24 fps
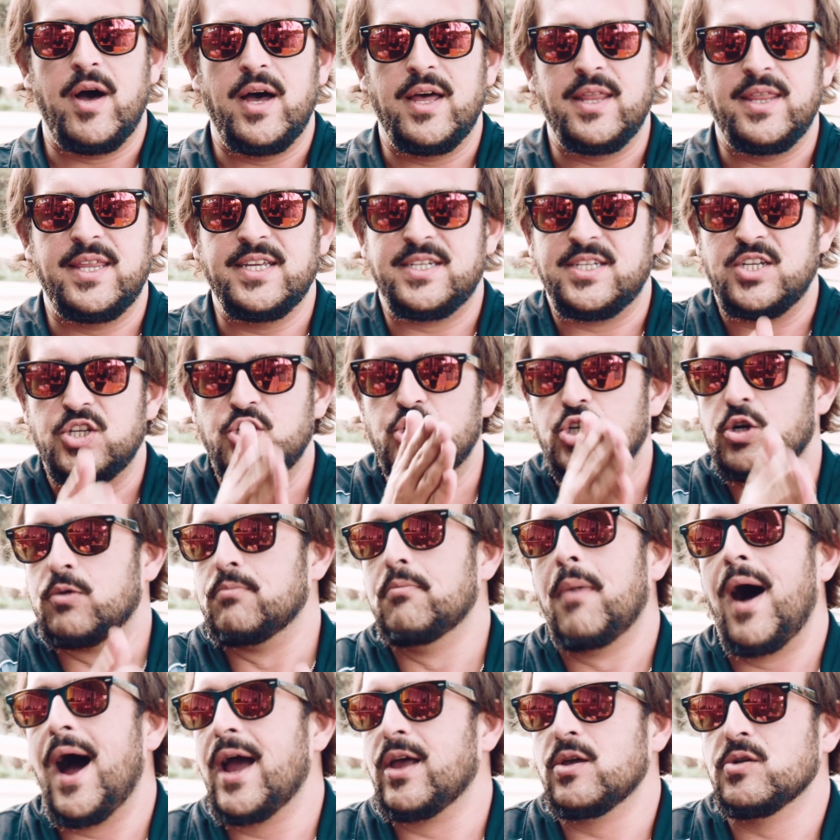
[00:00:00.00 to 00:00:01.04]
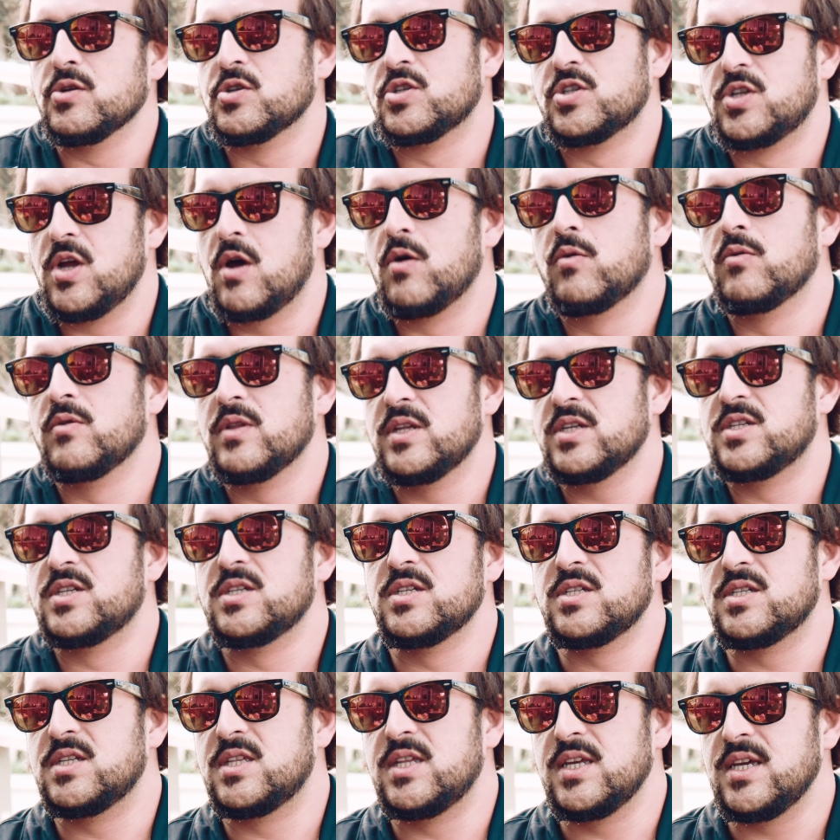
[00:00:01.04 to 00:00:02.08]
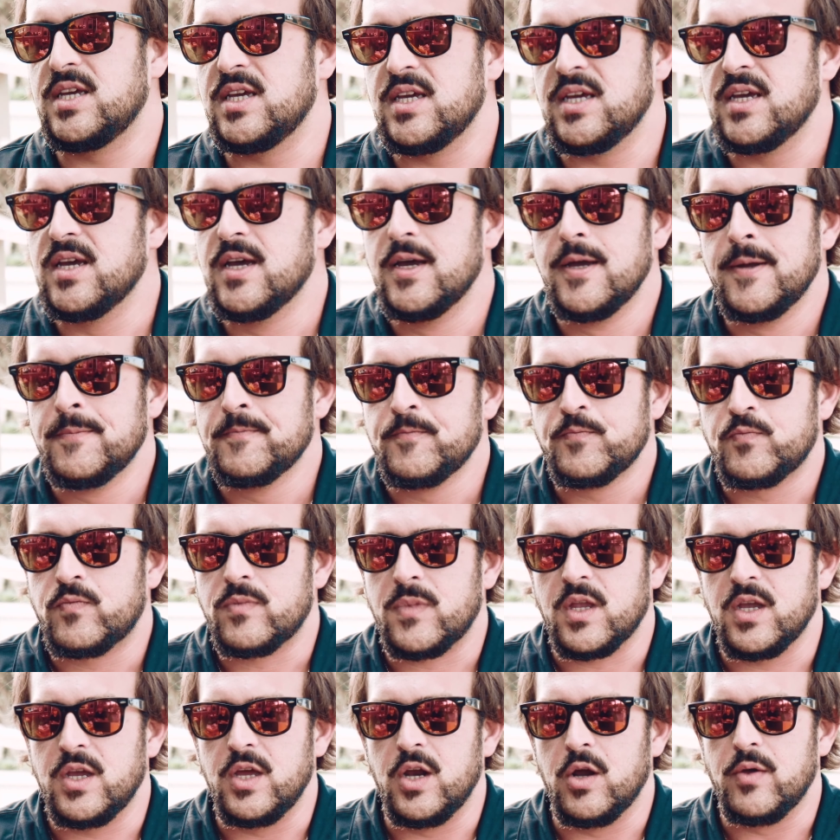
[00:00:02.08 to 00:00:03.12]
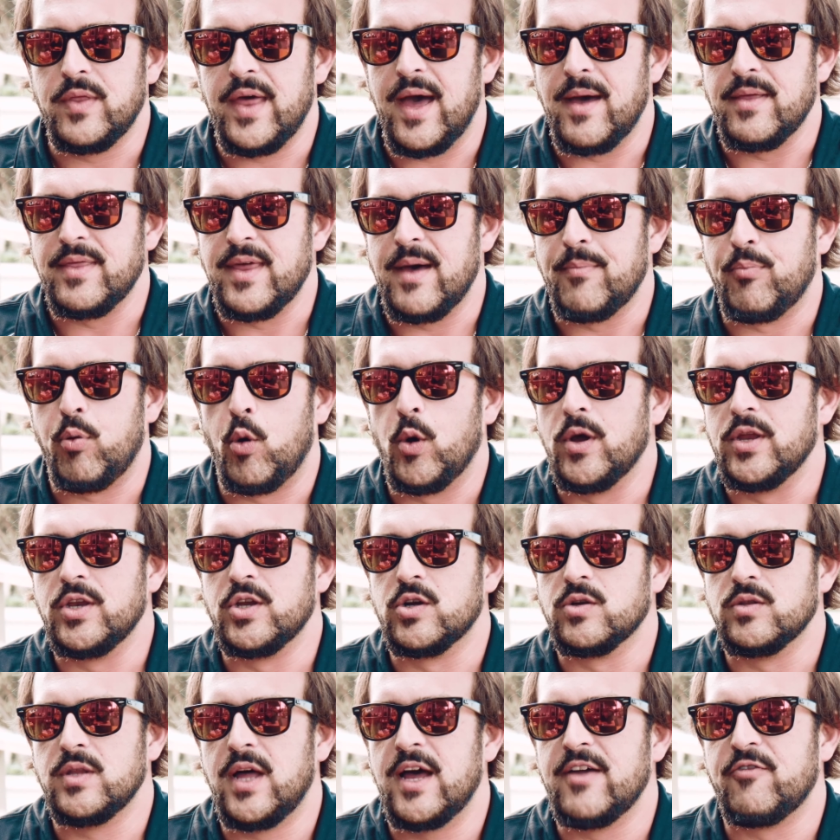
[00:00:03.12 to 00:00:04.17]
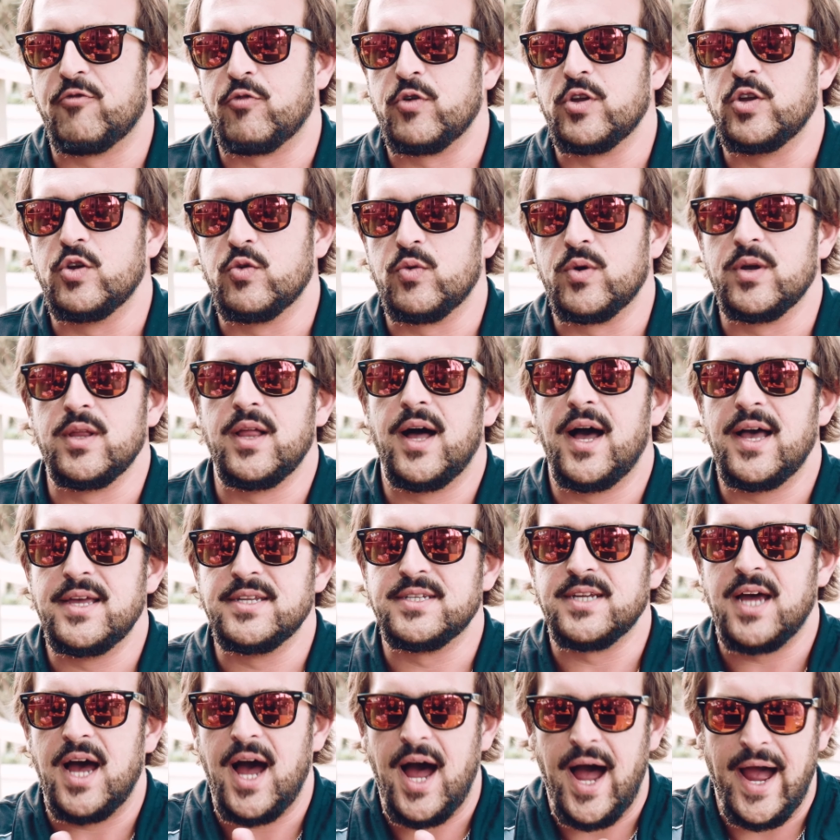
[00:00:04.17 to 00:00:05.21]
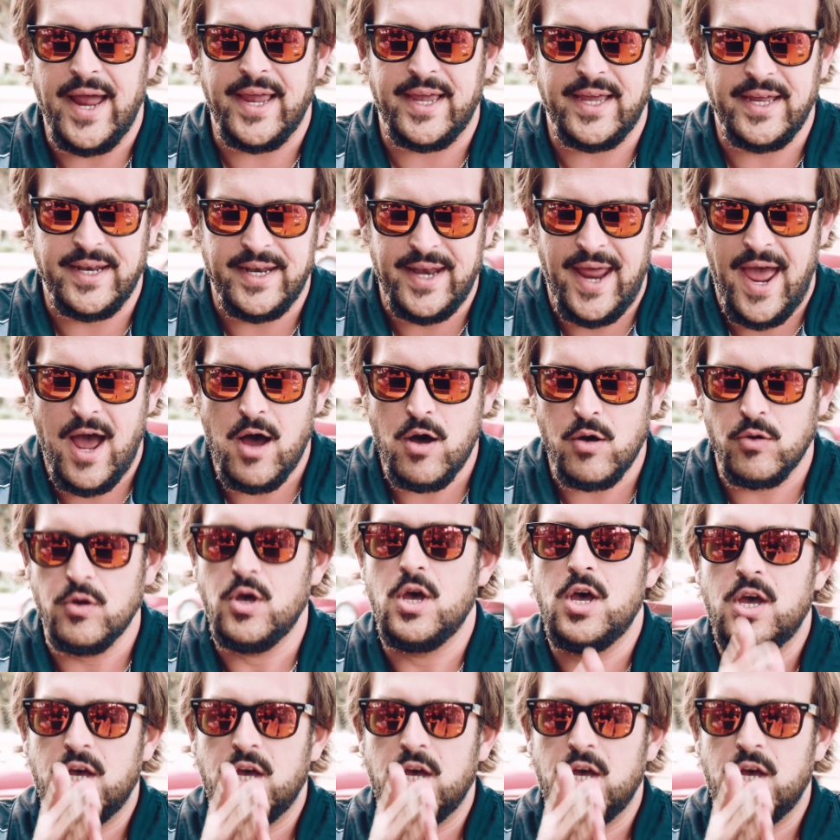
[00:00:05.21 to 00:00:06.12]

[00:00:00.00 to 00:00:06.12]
This is your milestone. This is the, you know, that point in your life where you realize I can now